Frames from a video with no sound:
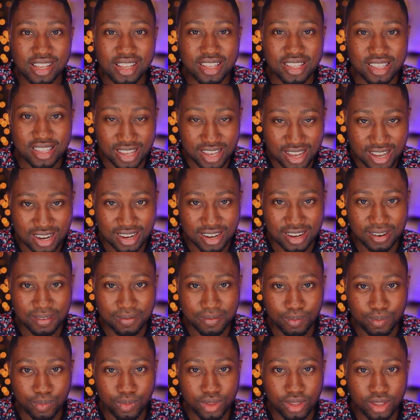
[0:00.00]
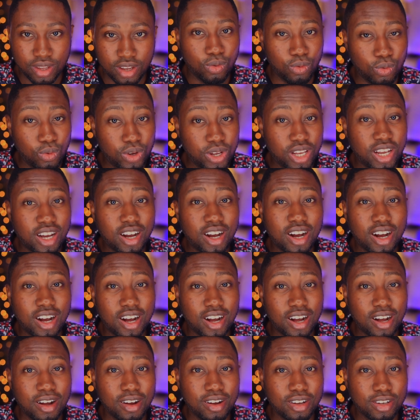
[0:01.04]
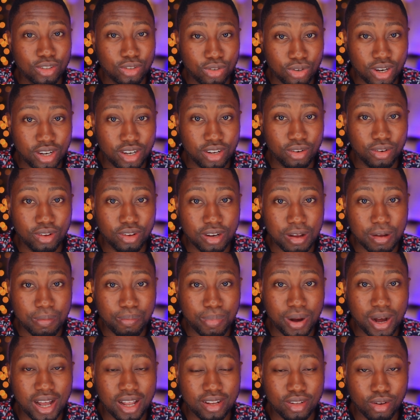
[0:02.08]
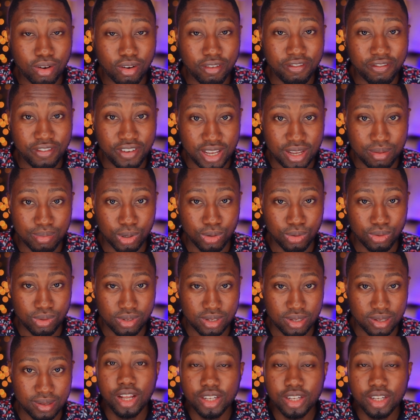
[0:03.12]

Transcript: then we are treading on the path of fables.